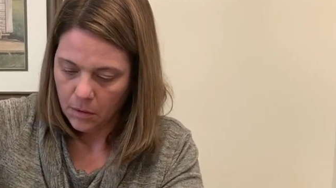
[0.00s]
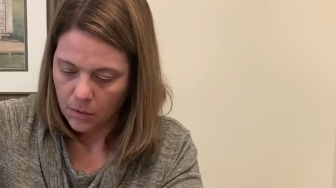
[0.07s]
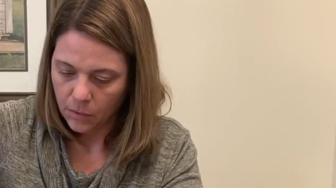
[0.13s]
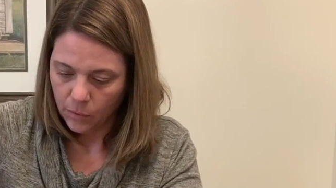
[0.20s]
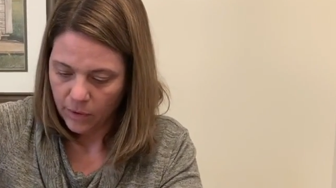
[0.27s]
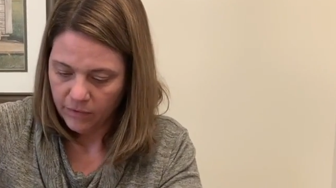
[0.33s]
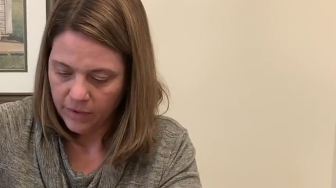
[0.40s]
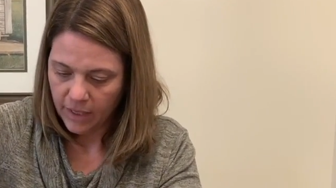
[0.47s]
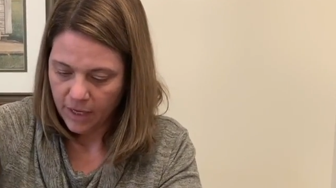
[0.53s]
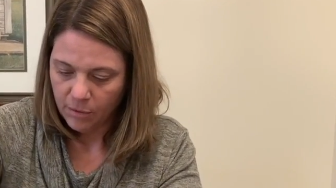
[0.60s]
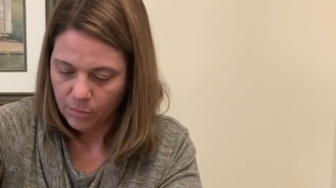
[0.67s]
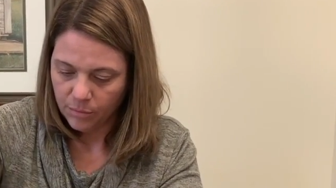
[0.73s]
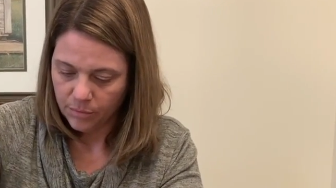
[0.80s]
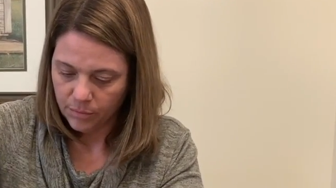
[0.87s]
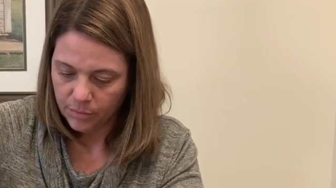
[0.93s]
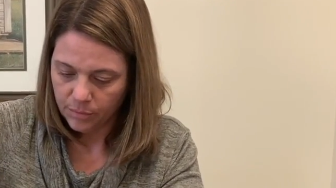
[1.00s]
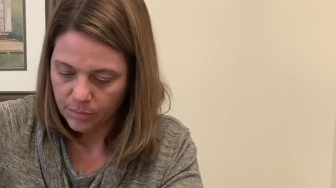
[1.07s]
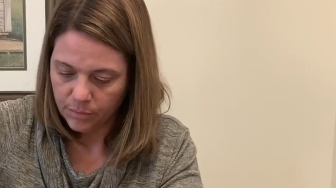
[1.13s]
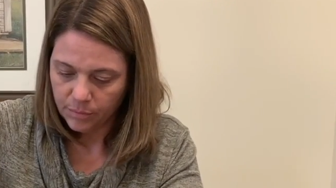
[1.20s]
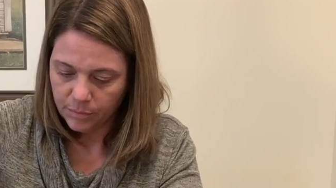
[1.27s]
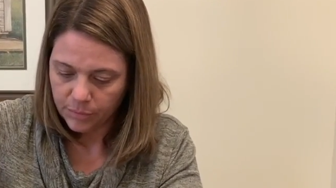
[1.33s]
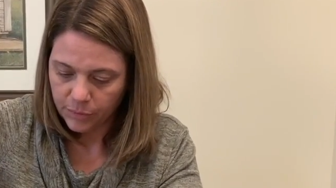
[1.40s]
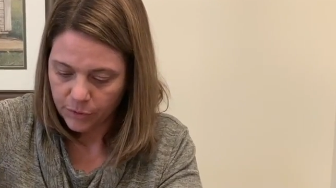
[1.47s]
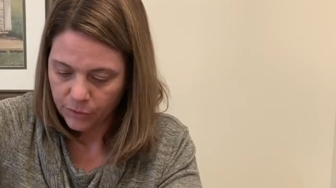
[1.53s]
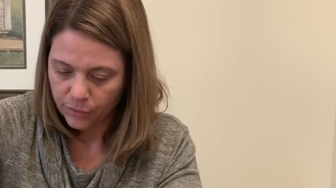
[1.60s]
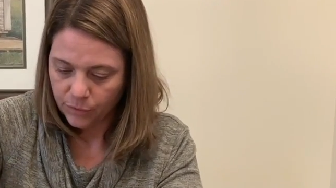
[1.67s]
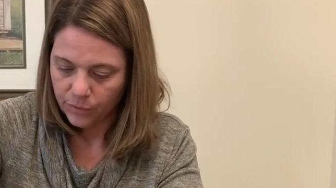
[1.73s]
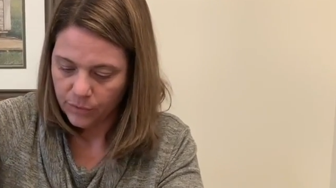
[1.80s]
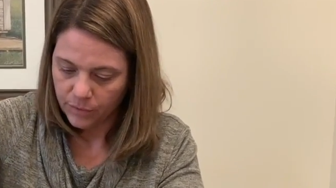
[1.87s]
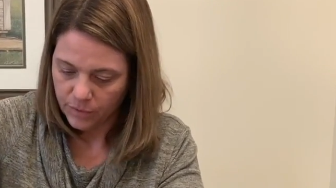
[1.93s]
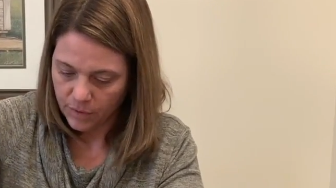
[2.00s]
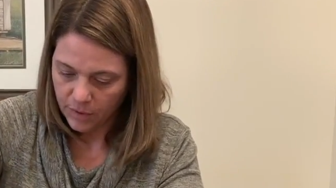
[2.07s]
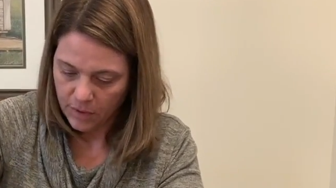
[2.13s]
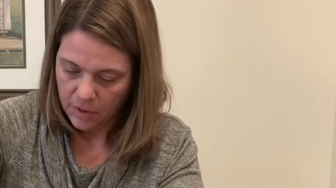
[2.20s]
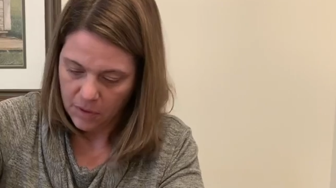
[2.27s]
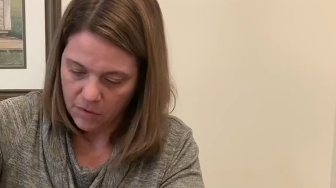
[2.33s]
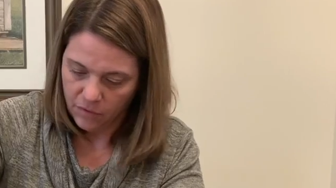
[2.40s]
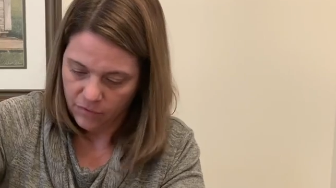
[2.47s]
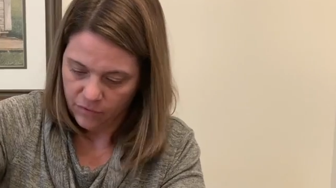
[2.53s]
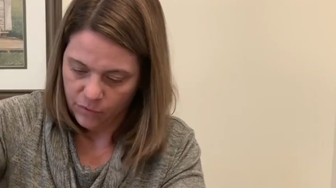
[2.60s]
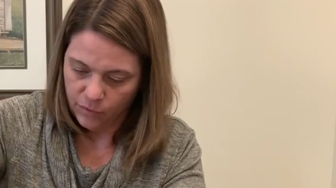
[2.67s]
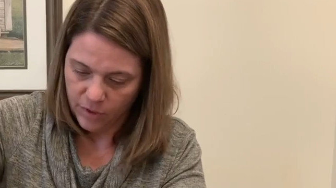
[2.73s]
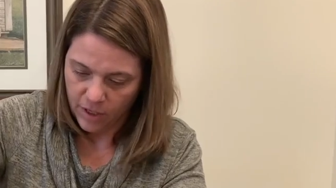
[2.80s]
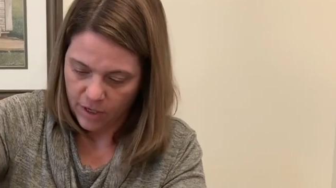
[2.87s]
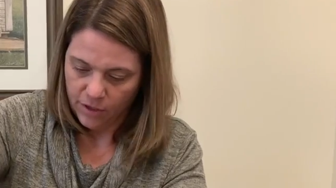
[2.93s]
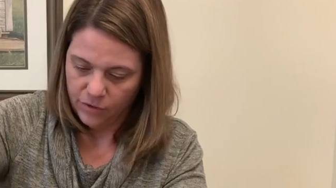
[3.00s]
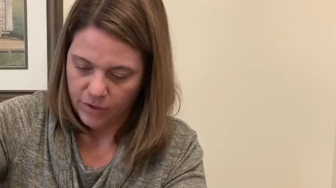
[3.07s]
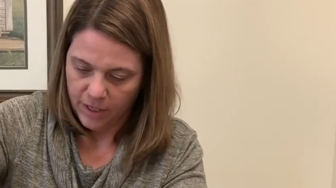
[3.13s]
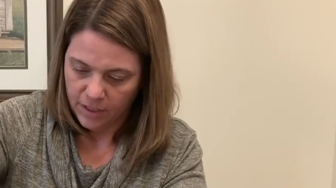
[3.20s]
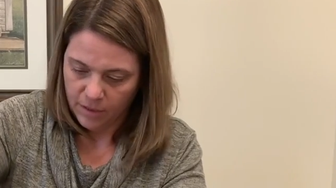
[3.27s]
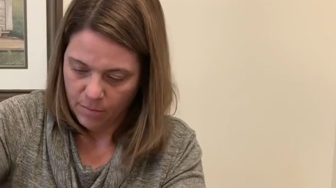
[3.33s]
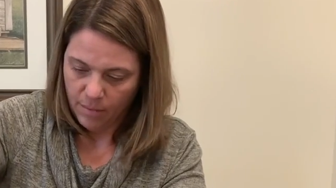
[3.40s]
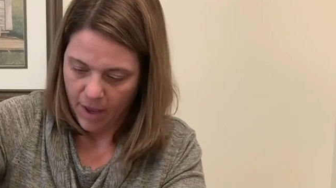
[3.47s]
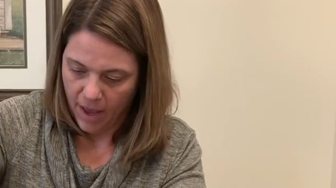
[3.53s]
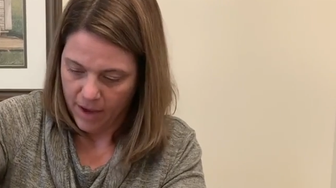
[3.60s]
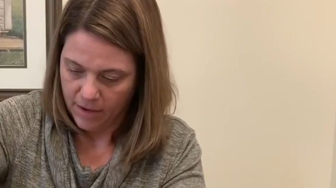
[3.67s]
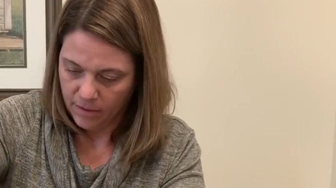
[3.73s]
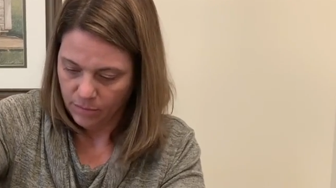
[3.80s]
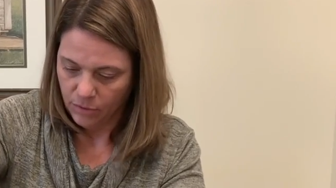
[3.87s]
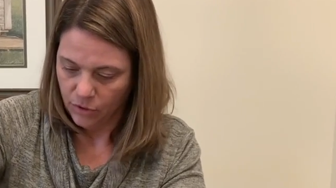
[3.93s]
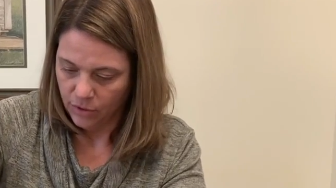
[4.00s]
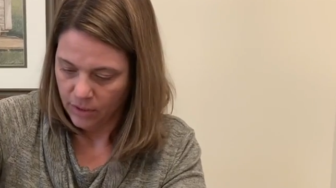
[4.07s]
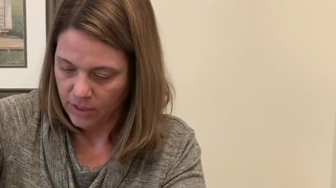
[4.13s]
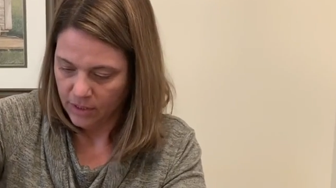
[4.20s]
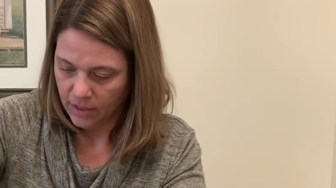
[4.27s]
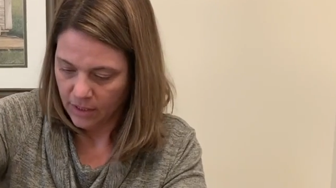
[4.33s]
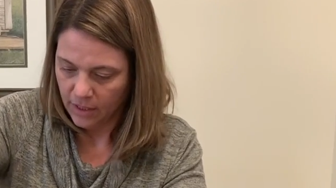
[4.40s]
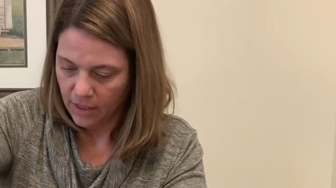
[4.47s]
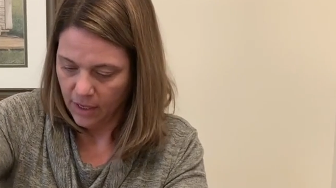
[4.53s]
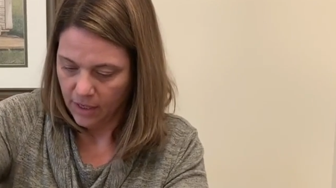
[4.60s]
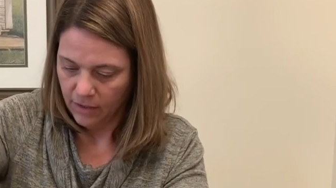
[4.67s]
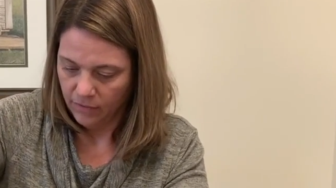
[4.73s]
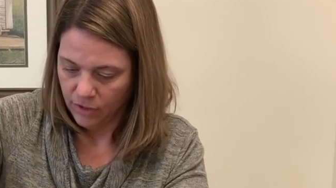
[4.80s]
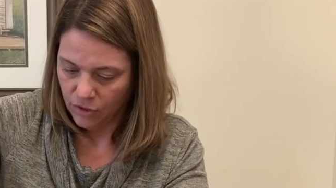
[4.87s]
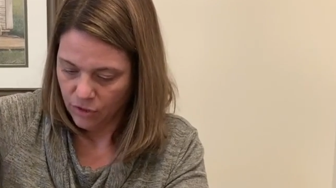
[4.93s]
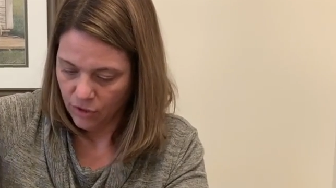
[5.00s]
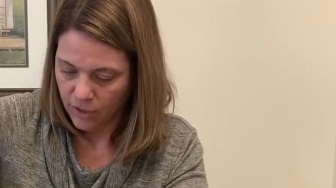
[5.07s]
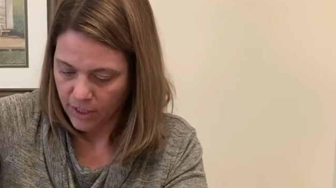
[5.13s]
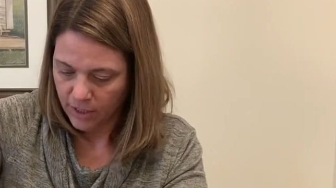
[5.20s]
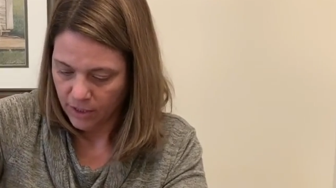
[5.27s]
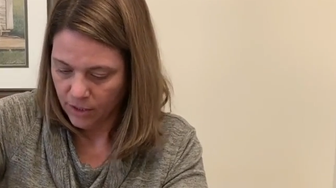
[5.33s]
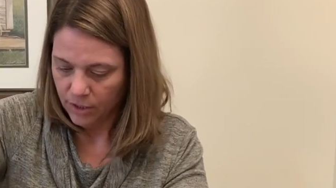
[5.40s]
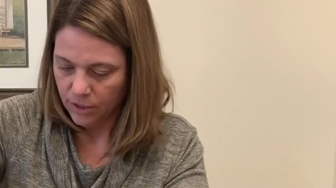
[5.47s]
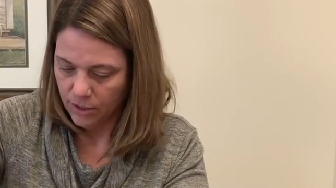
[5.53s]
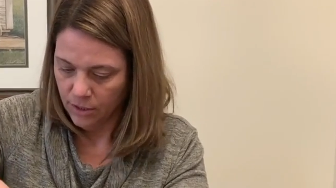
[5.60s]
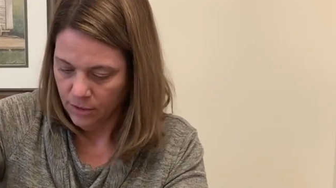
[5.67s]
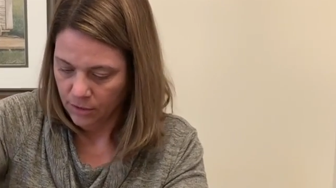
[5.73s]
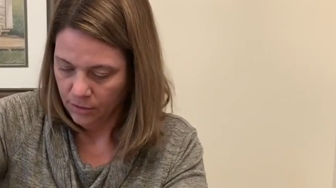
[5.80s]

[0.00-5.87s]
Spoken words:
We'll have a lot of blue food coloring at the bottom, so this is going to get even darker.